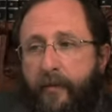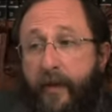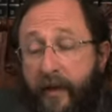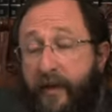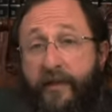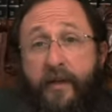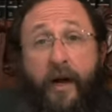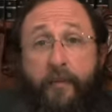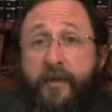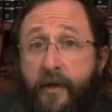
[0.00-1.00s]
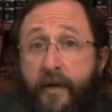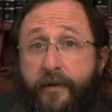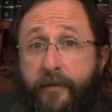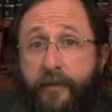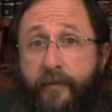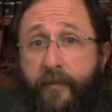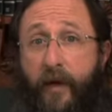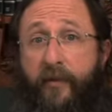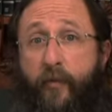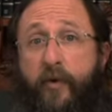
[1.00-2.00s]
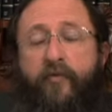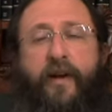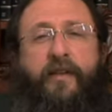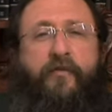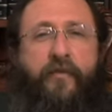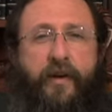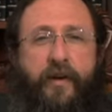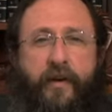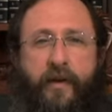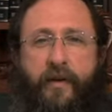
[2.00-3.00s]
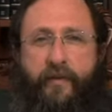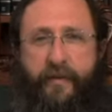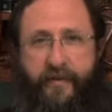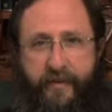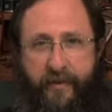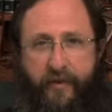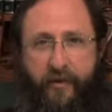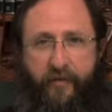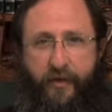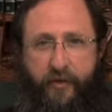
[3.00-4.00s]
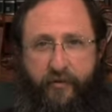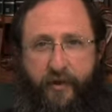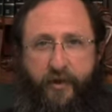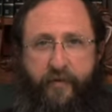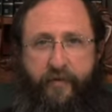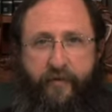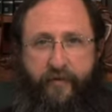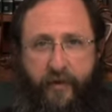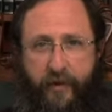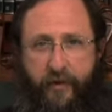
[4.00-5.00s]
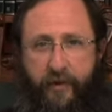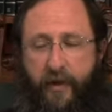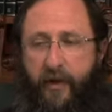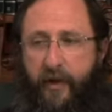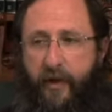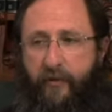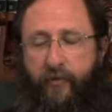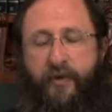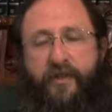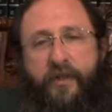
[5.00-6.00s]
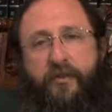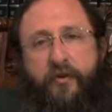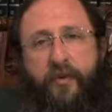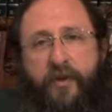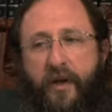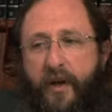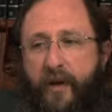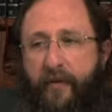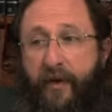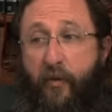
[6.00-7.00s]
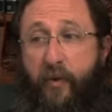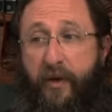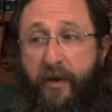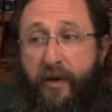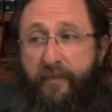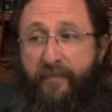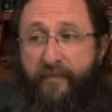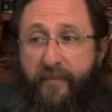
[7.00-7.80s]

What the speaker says: that it is up to us. And if we rectify the sin of the generation of the flood, and if we see to it that we